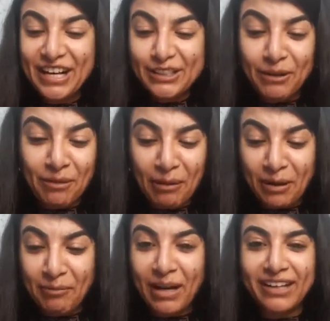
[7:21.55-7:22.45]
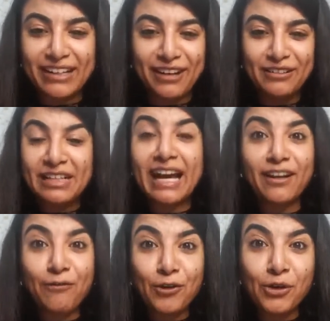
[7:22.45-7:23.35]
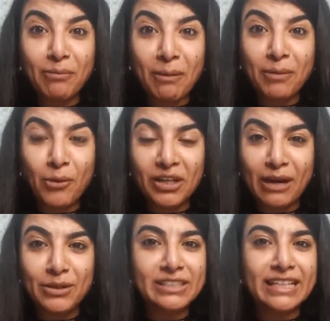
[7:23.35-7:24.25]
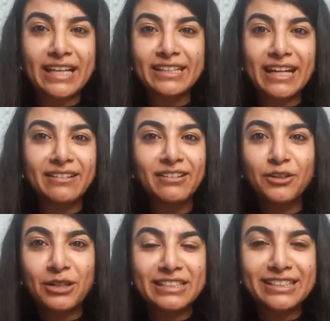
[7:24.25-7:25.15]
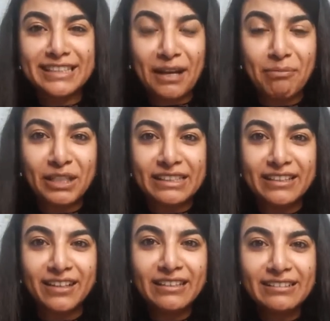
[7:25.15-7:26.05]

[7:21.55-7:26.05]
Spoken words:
So I'm coming back now. And if you remember what I was saying, then you can just type it here.